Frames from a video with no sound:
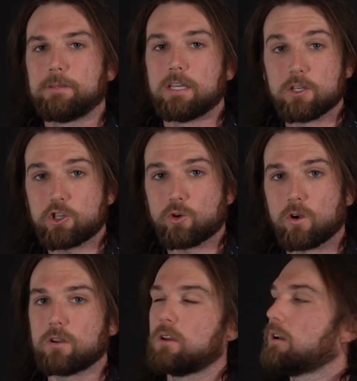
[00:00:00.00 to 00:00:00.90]
In
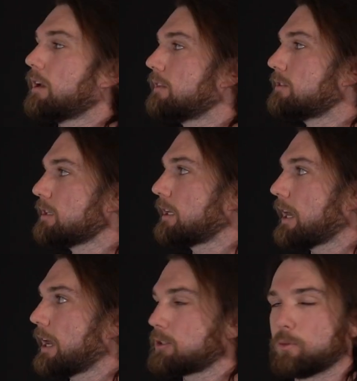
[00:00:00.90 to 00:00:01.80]
short, in the
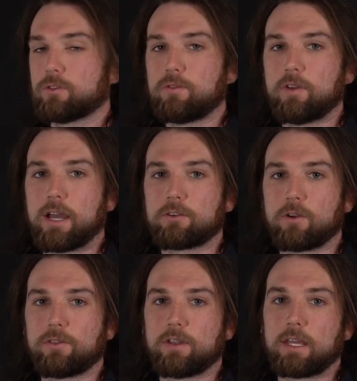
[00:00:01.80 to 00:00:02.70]
ZKX
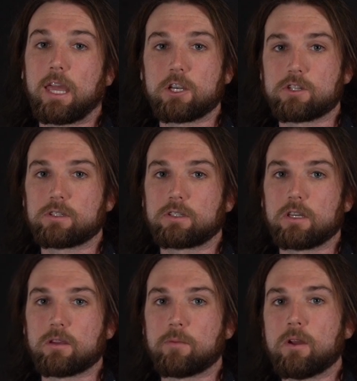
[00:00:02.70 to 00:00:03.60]
multi-factor authentication
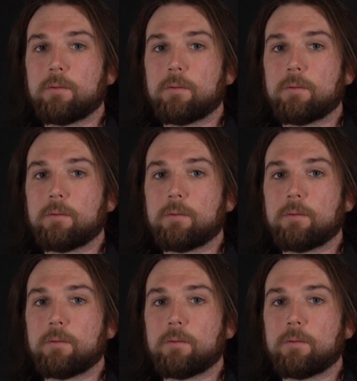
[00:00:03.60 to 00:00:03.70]
scheme,